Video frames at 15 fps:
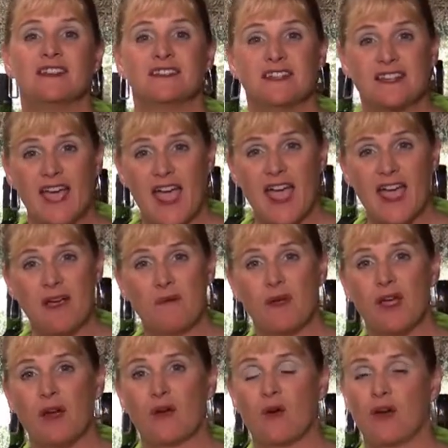Today
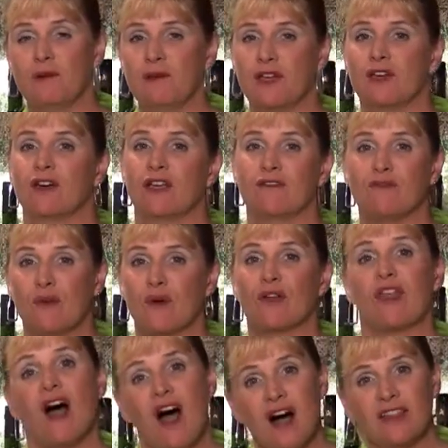we are going to be cooking for
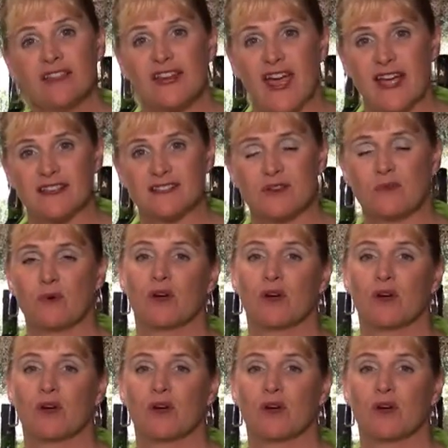the holidays.